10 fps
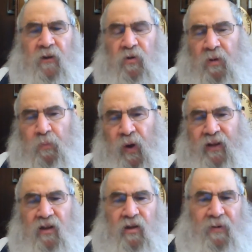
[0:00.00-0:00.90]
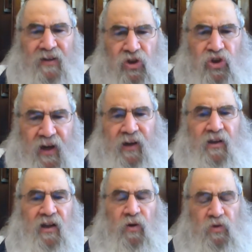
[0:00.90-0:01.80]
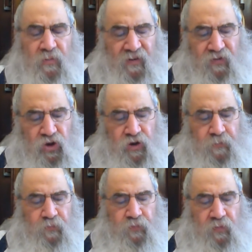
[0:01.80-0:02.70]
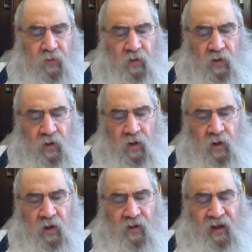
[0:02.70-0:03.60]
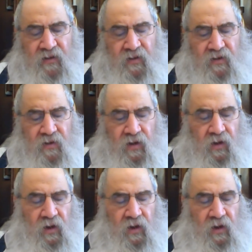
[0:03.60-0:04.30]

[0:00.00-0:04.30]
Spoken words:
to be paid to the Meiser Sheini that he was Mafresh. That's this thing.